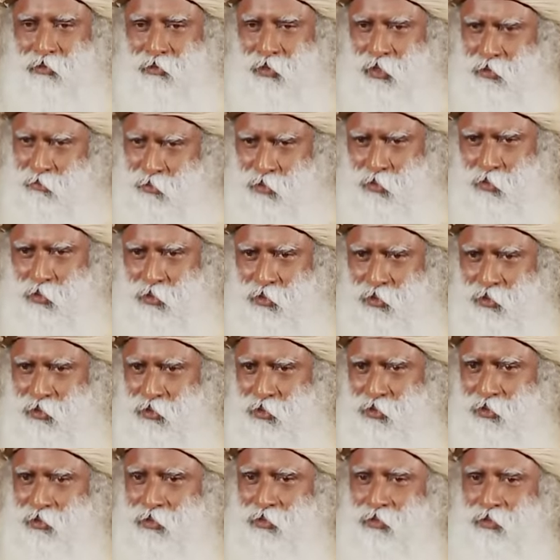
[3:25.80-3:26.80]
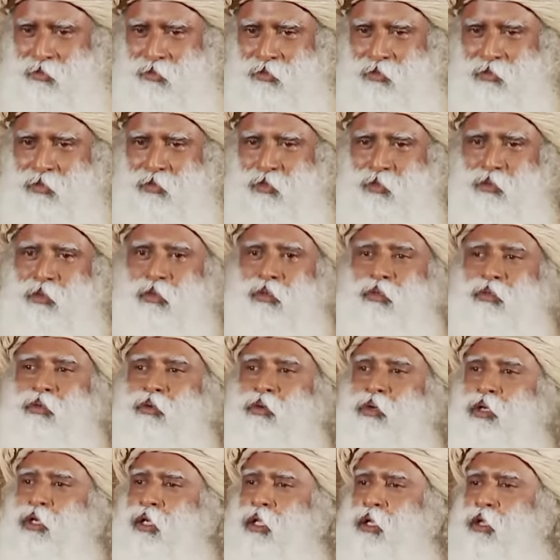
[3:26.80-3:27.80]
Have you noticed this? You're
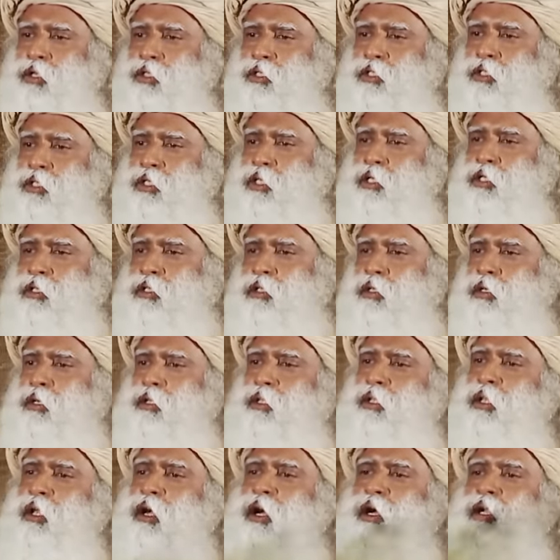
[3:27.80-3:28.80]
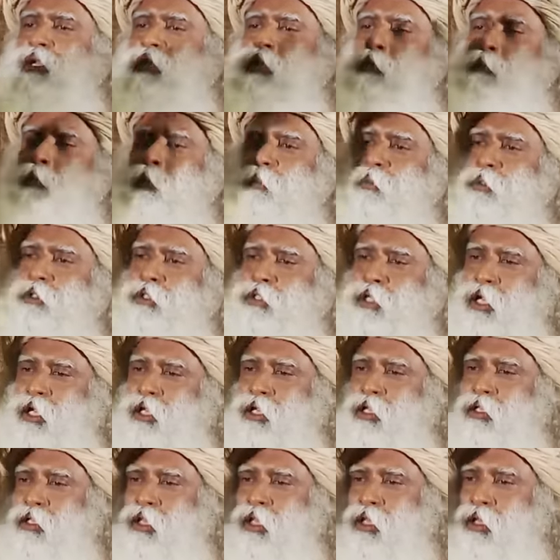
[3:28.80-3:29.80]
going in a street, there are hundred people
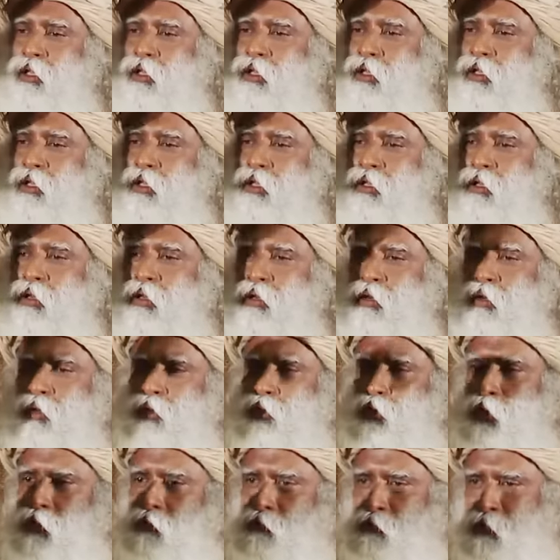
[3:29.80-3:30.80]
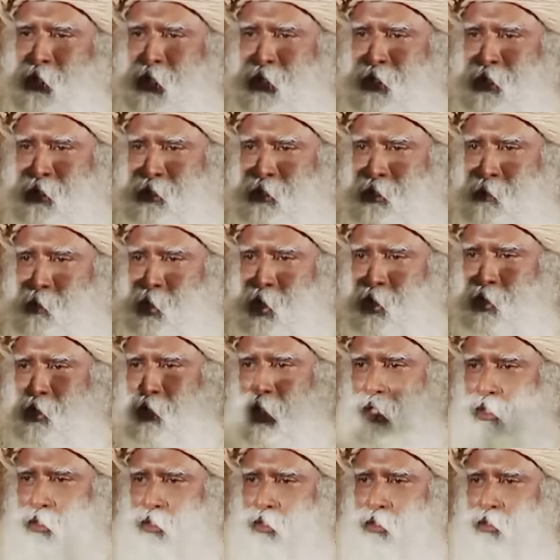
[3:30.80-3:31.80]
standing there. Your friend is among
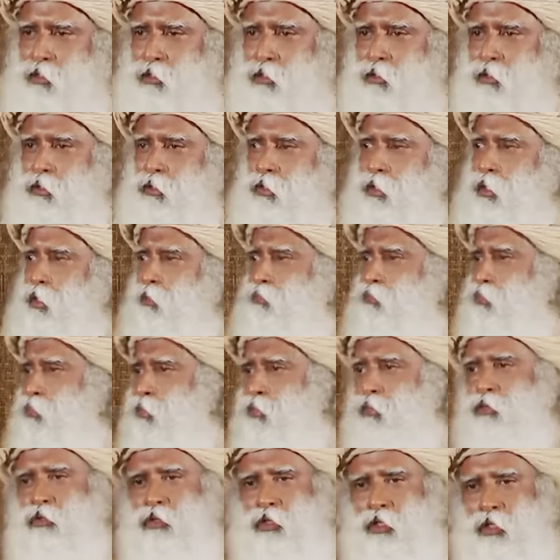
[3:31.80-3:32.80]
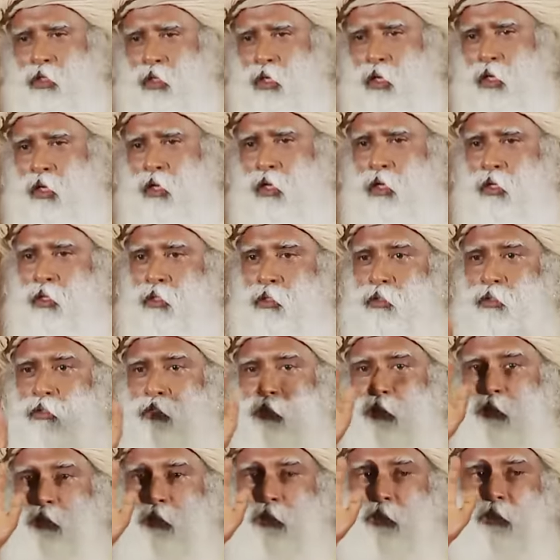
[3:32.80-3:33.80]
that. If you look here,
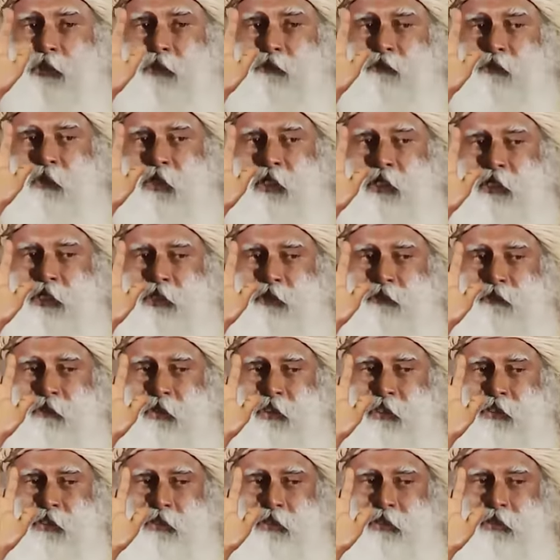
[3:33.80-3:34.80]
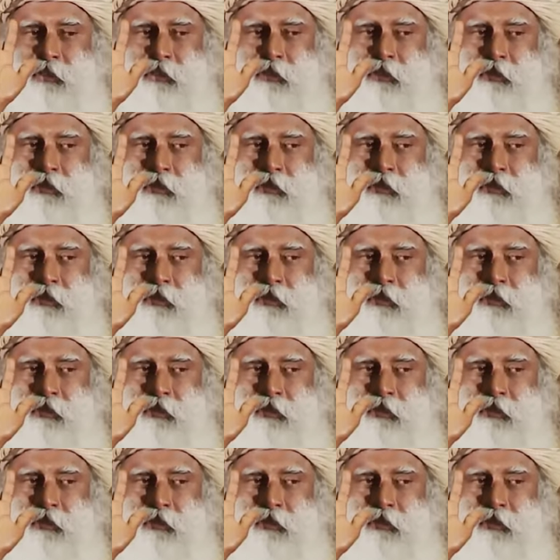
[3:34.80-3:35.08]
just this friend's face